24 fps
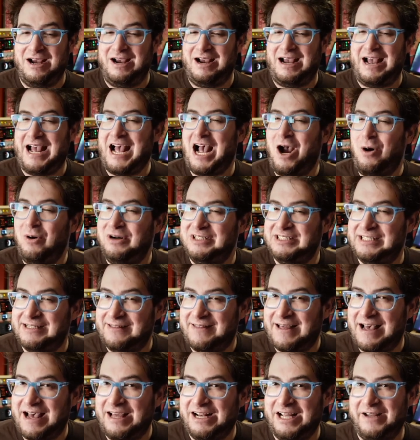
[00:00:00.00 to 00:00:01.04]
How is it
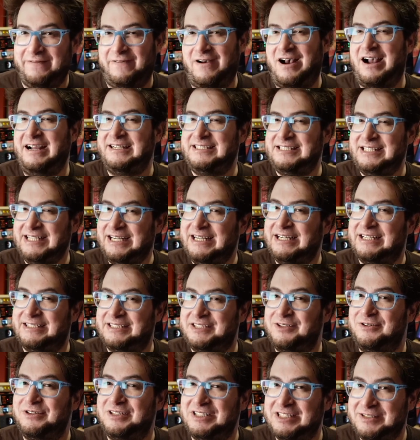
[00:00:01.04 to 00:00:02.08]
that if I sing at a
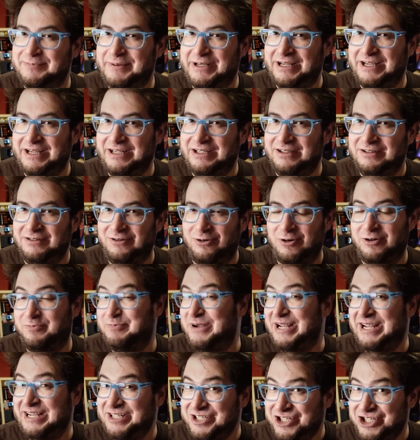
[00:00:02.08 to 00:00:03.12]
certain speed or
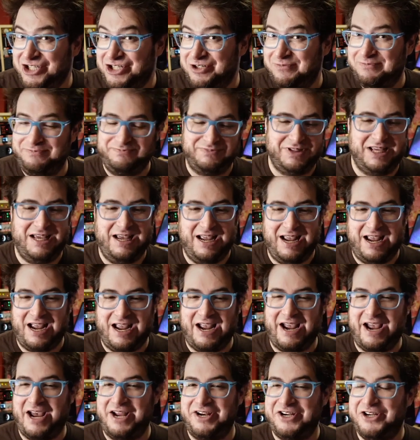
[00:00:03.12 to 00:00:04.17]
pitch,
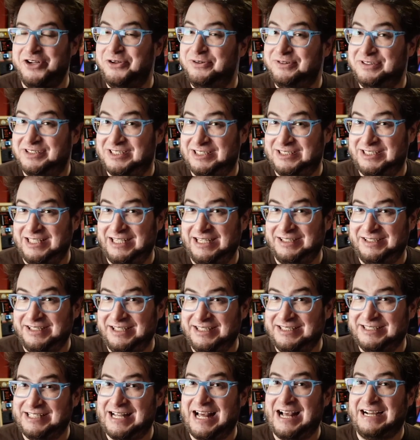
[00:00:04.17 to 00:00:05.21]
and you sing at the
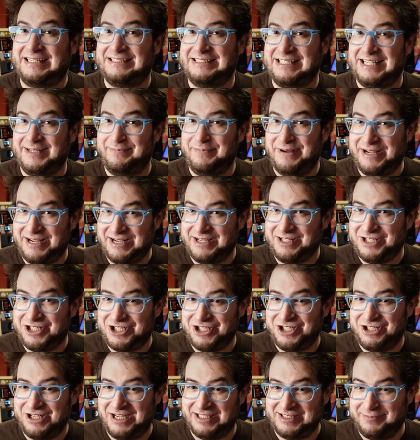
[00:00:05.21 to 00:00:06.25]
exact same
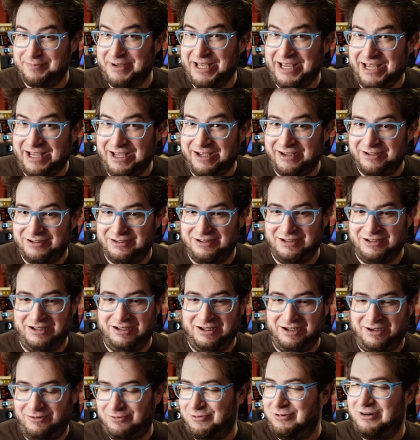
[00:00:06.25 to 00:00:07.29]
pitch as me,
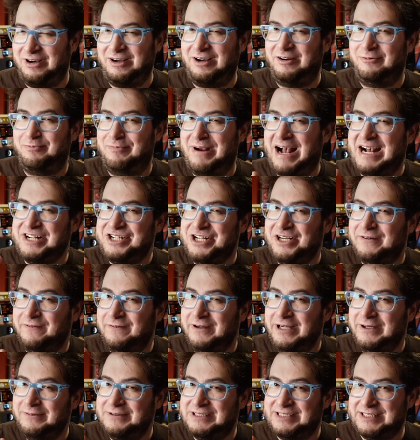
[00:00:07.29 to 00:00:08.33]
we're matching
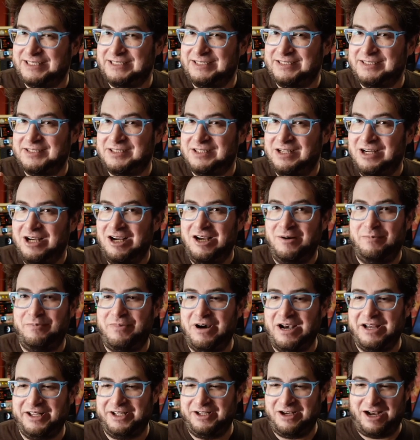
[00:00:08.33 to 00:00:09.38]
frequencies,
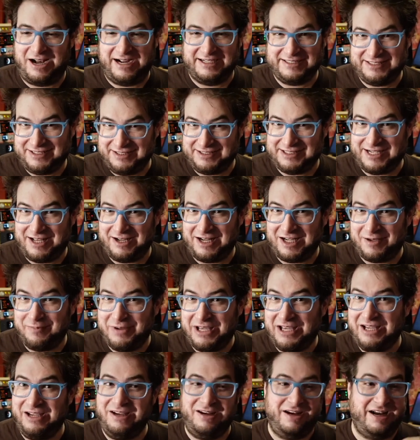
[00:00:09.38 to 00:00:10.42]
but I still sound like
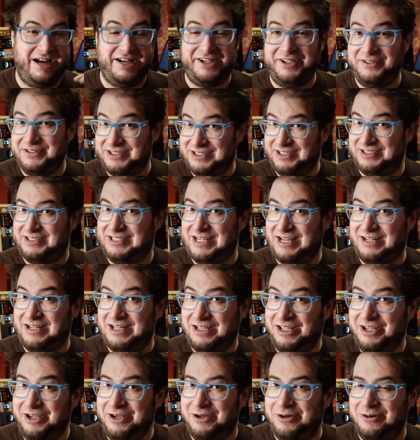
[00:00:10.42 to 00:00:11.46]
me and you still sound like
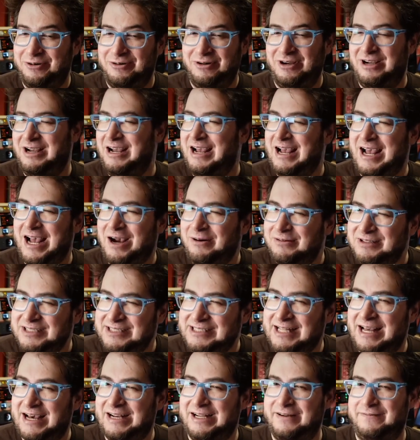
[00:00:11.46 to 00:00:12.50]
you. How is
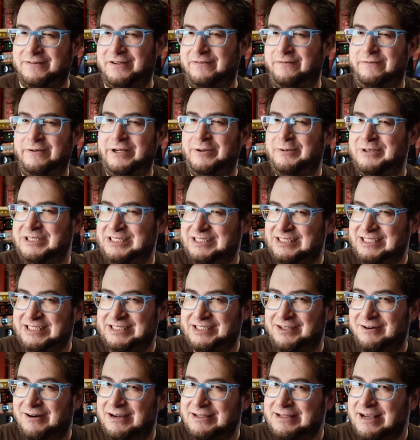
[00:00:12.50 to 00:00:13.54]
that if the frequencies
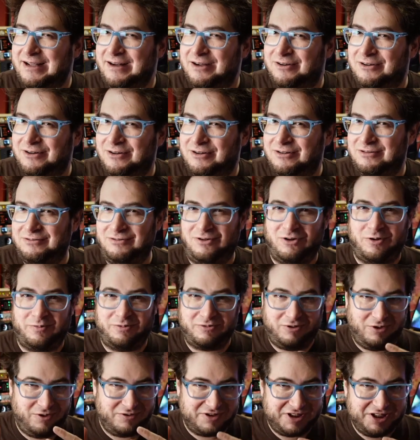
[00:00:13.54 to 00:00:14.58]
are identical or
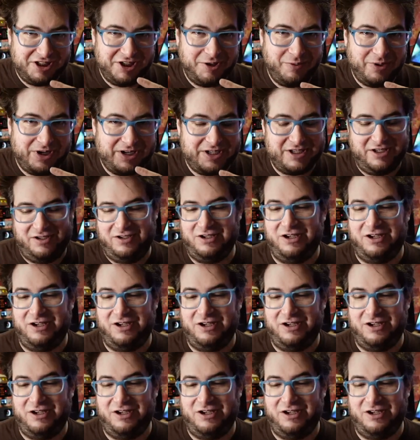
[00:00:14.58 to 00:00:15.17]
close to it?